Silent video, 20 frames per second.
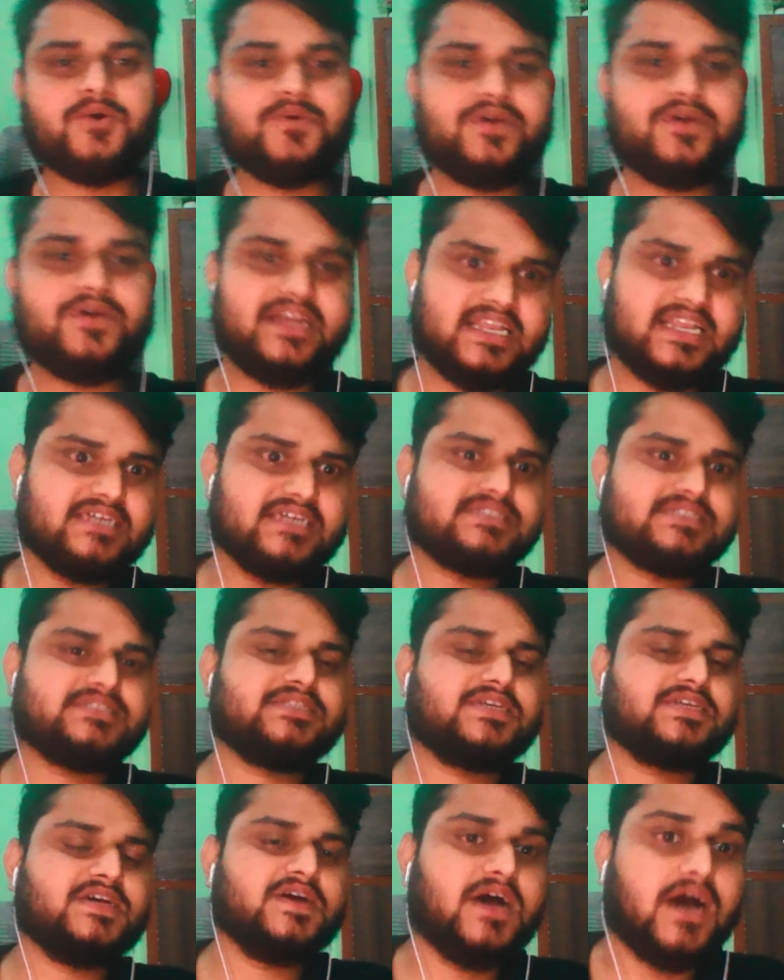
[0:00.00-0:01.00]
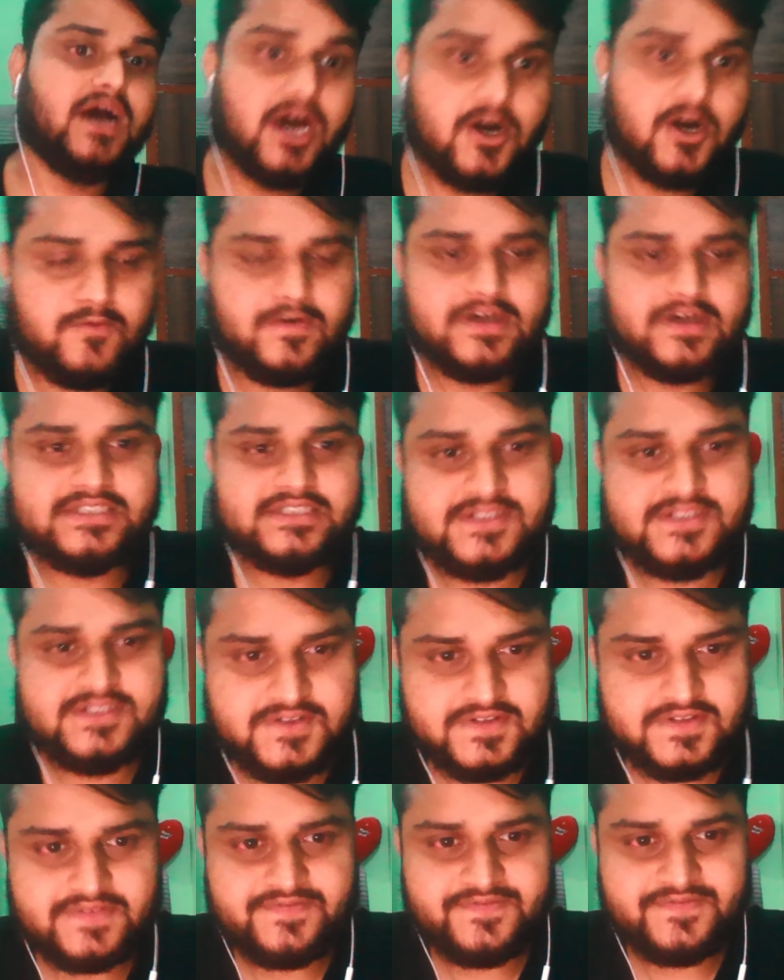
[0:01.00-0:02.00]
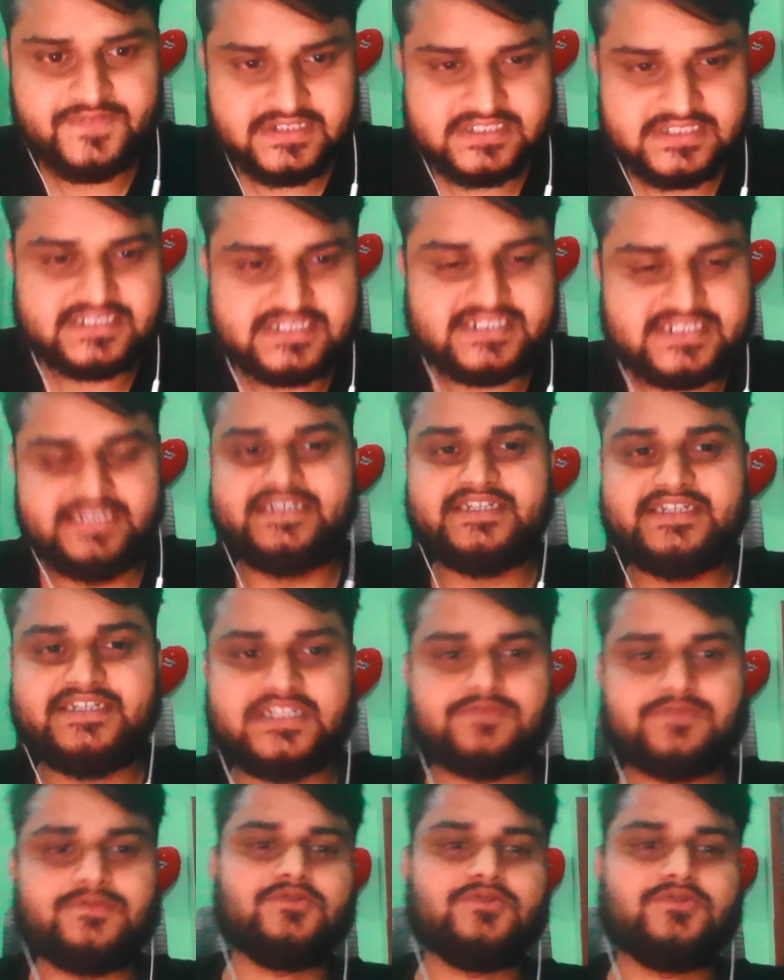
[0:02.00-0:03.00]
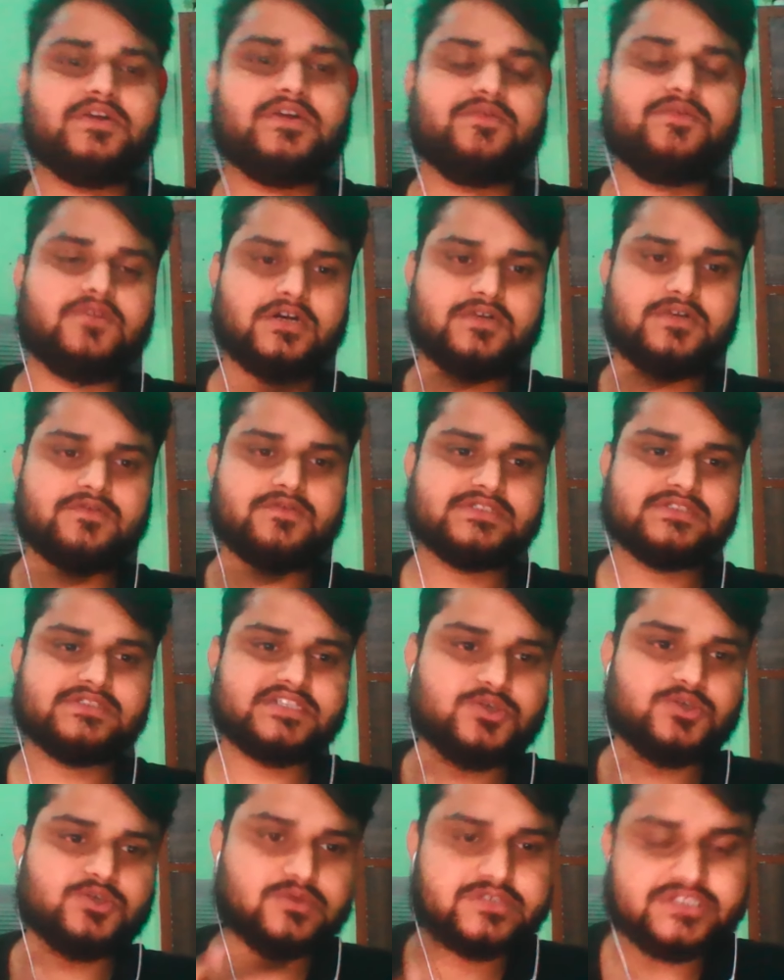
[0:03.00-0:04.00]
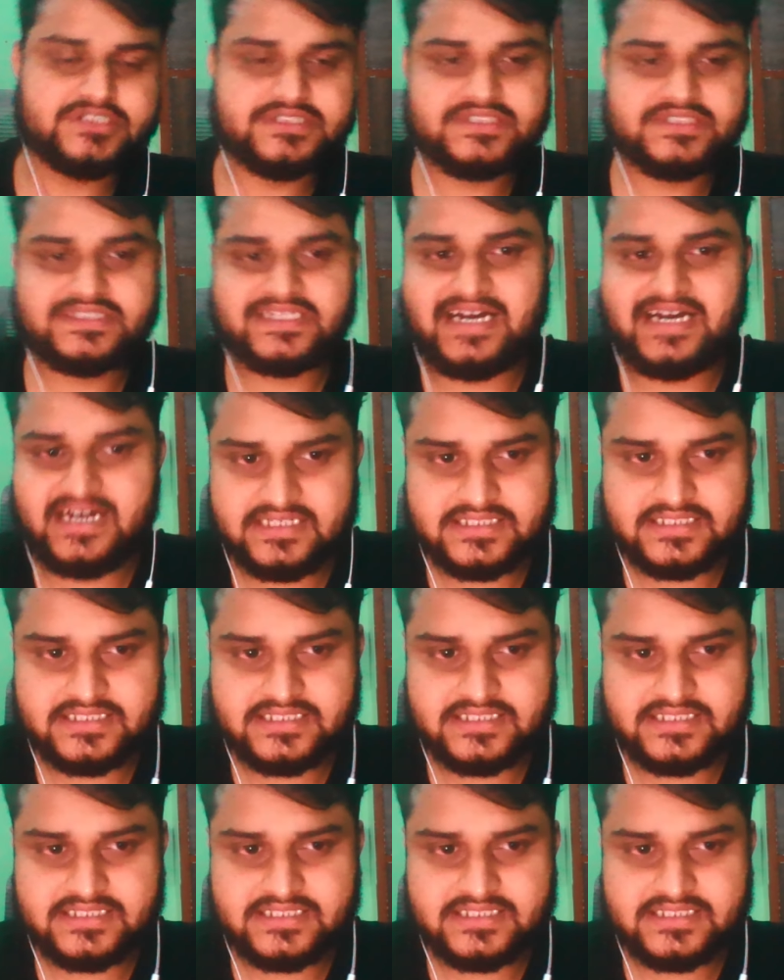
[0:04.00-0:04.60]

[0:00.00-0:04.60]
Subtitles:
tell us how was your first interview and what was the questions asked?